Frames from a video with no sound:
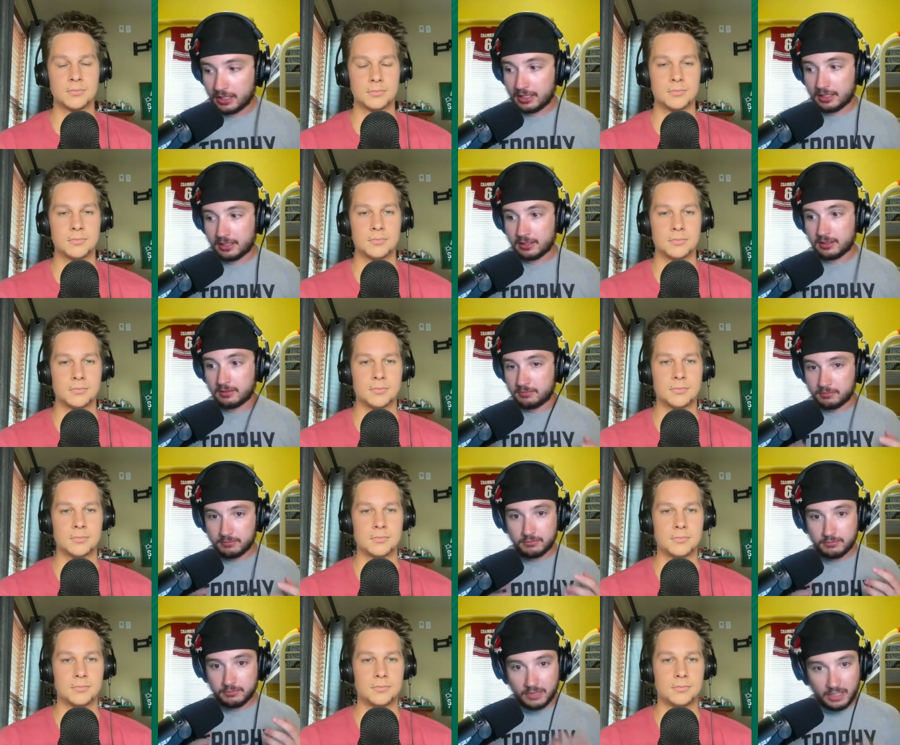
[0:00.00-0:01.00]
Speaker 1: in
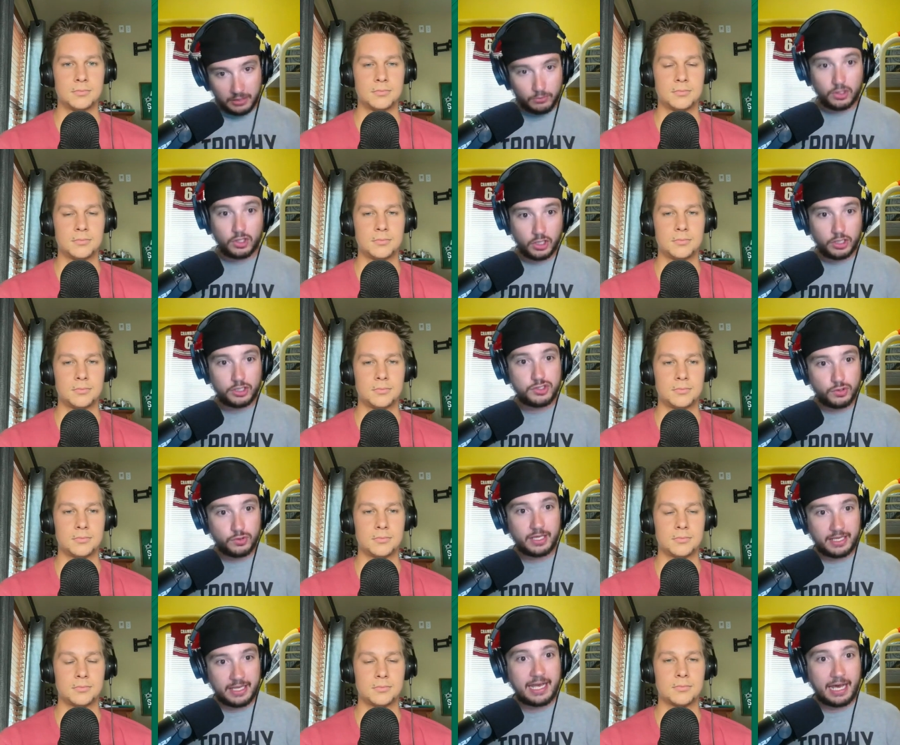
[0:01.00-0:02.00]
in regard
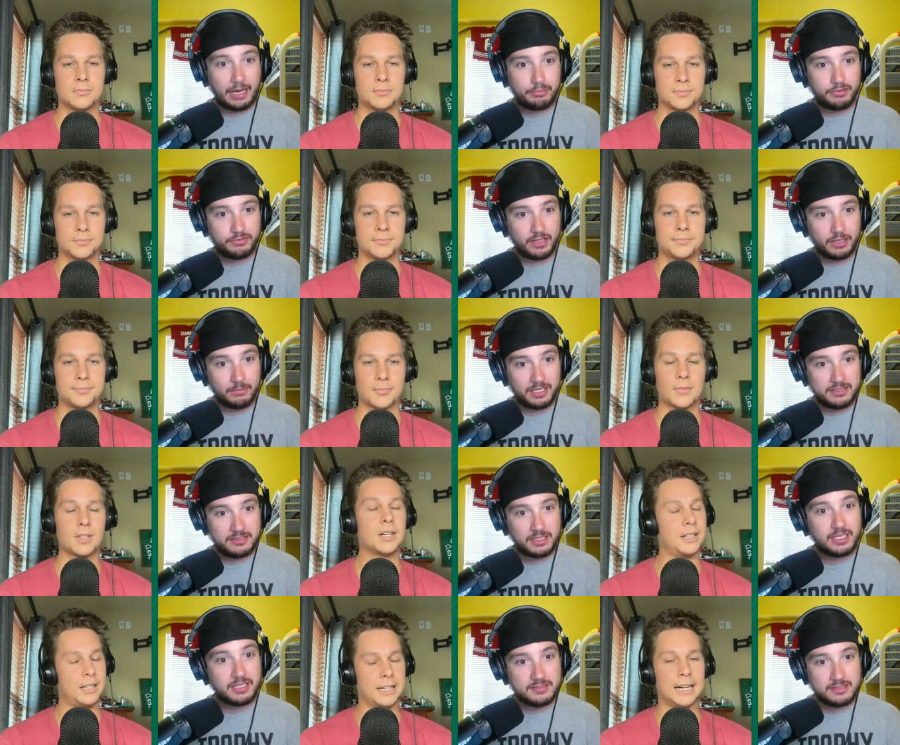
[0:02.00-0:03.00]
to the cap, if that
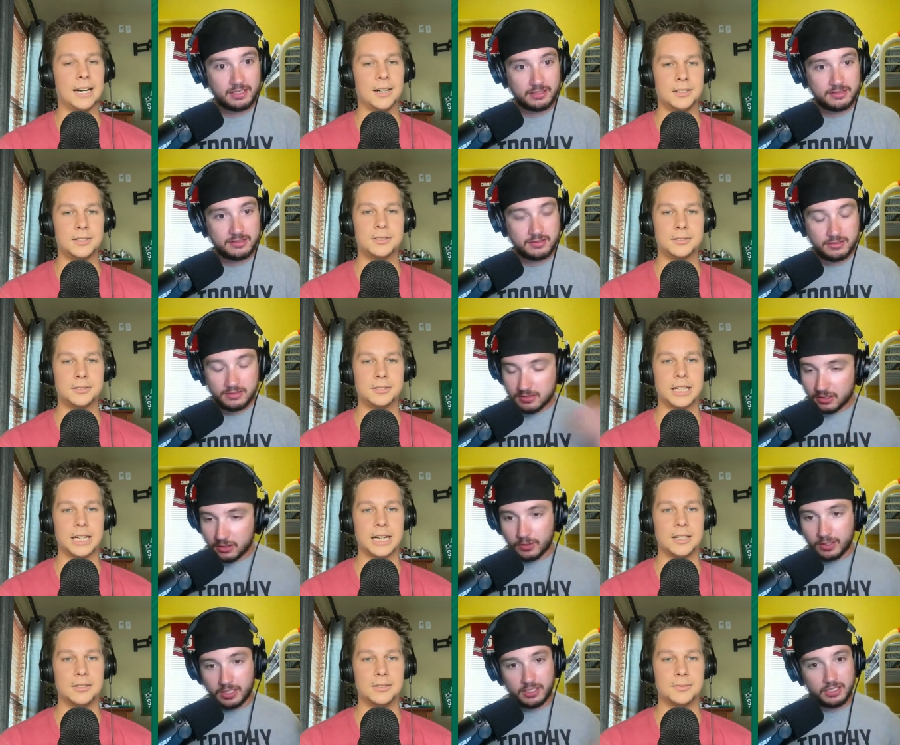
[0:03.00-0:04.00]
makes any yeah. sense. Yeah.
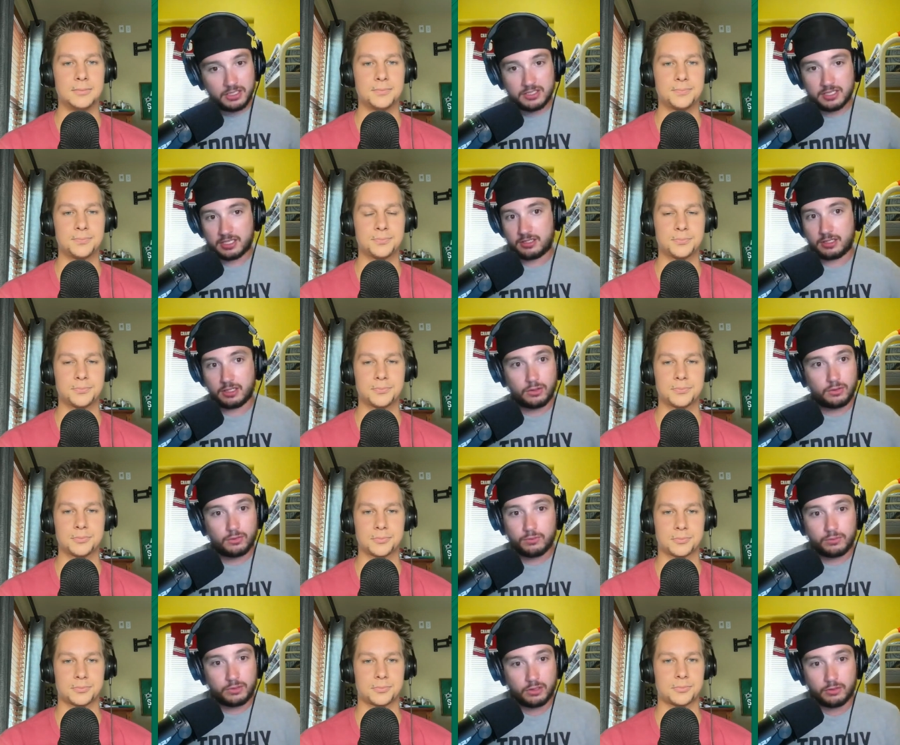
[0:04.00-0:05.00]
So he, he just had to
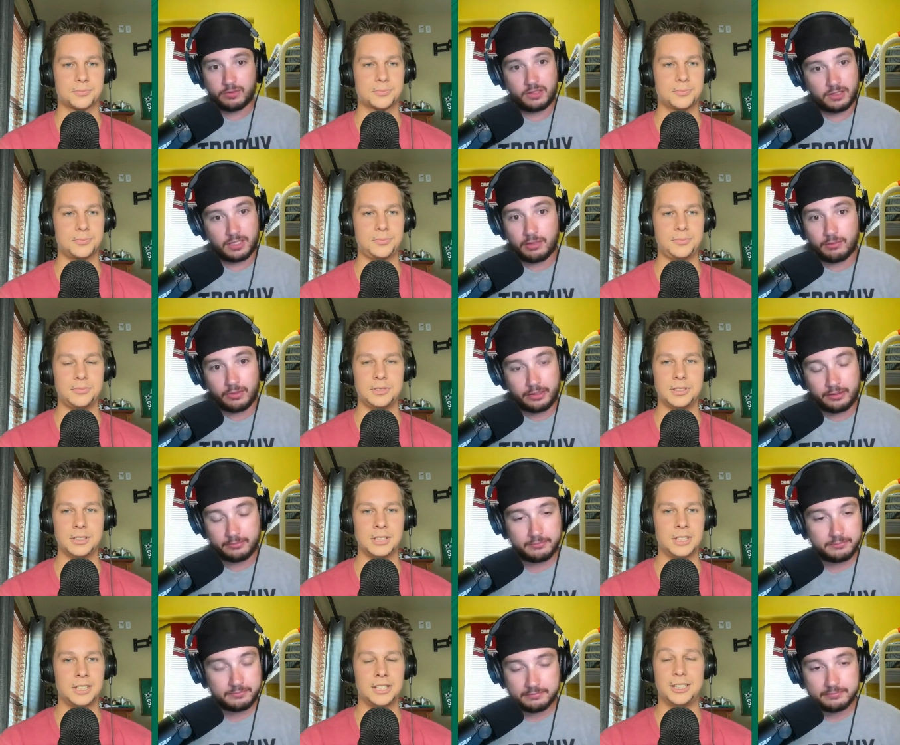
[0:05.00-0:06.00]
go go with it that way
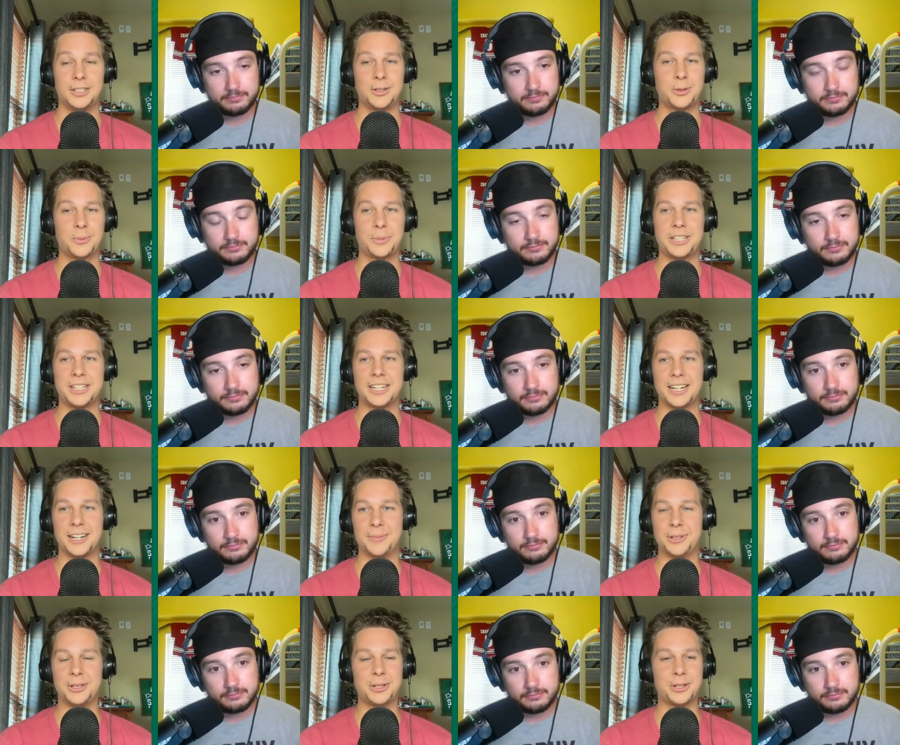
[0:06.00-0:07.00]
Speaker 2: it'll be
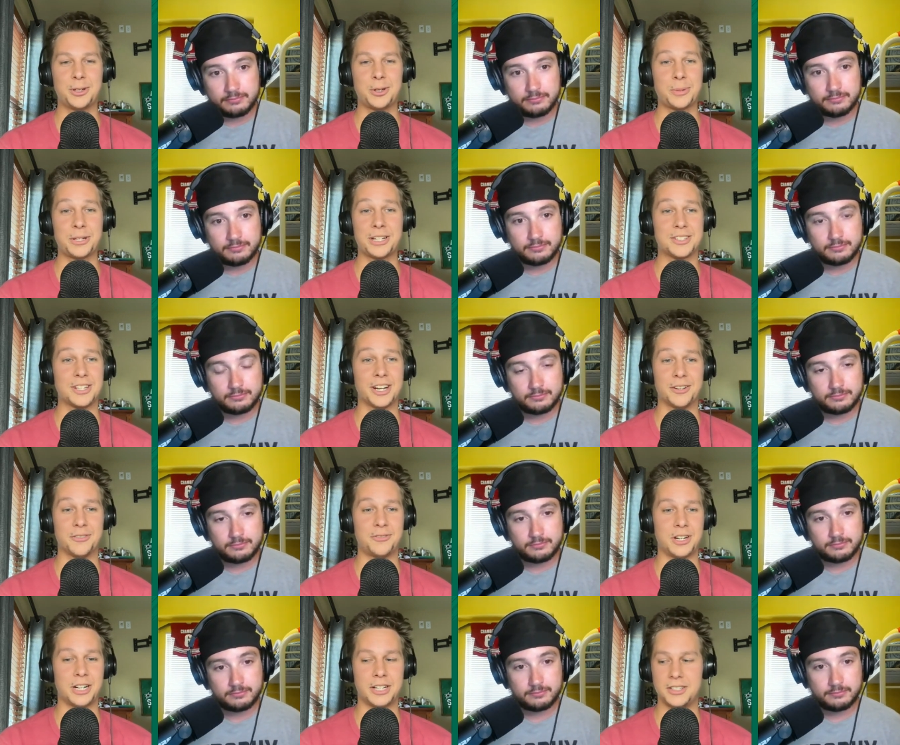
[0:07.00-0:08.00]
um it, will be a ton
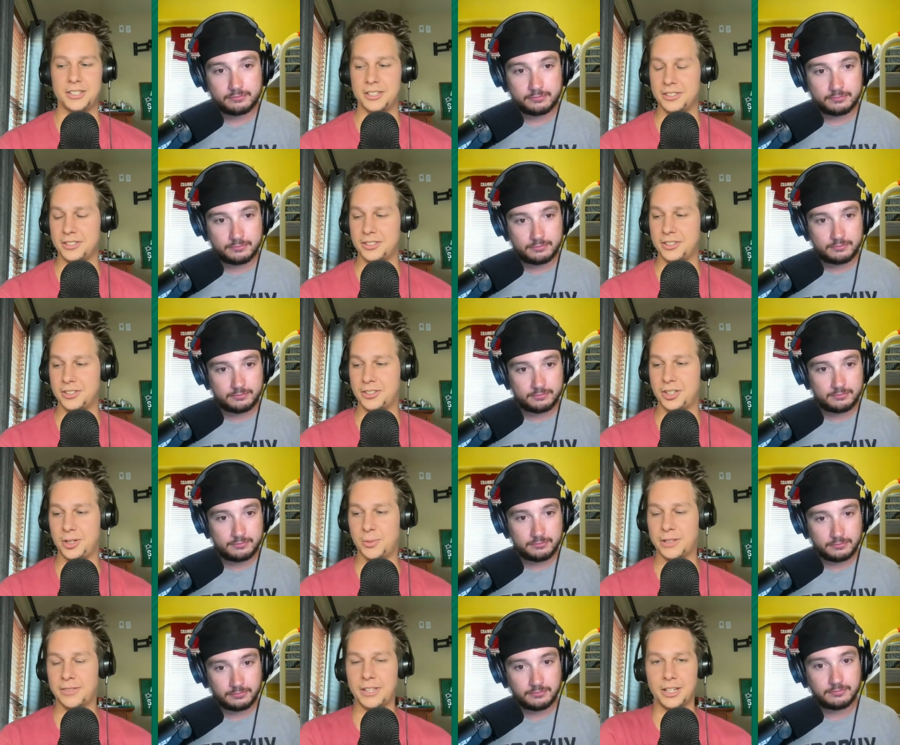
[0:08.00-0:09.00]
of fun to to see
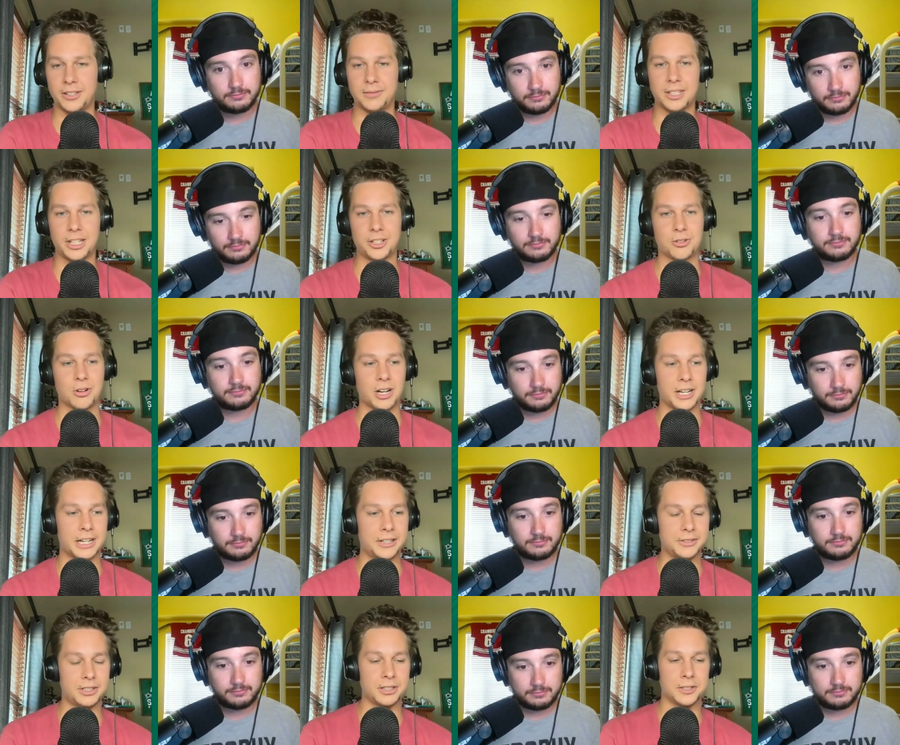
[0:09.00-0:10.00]
what they they trot
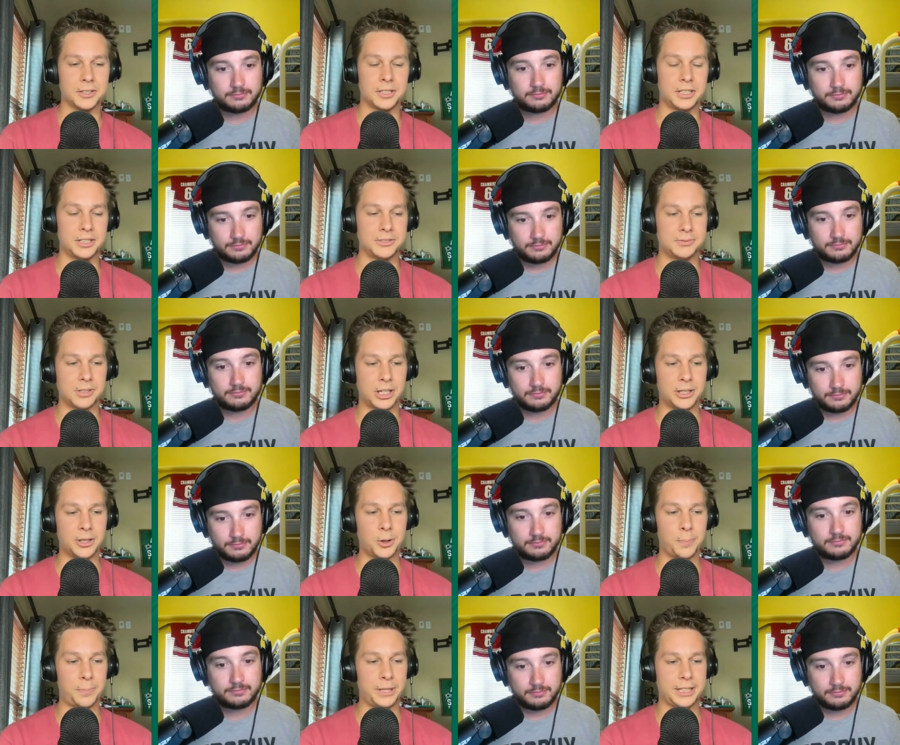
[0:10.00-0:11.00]
out there on on
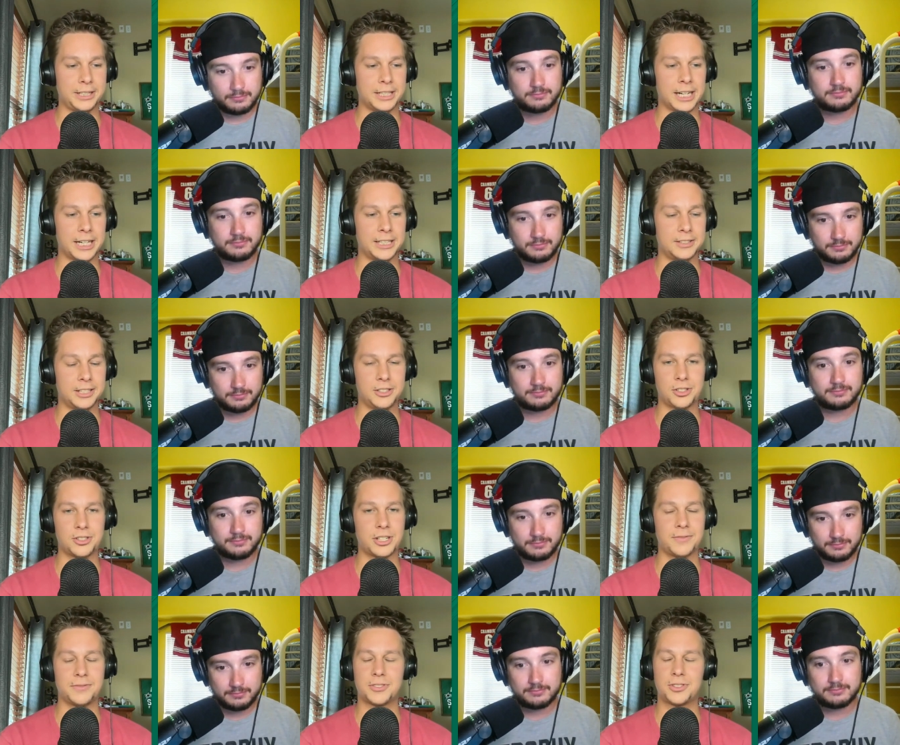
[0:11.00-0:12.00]
opening night. They just have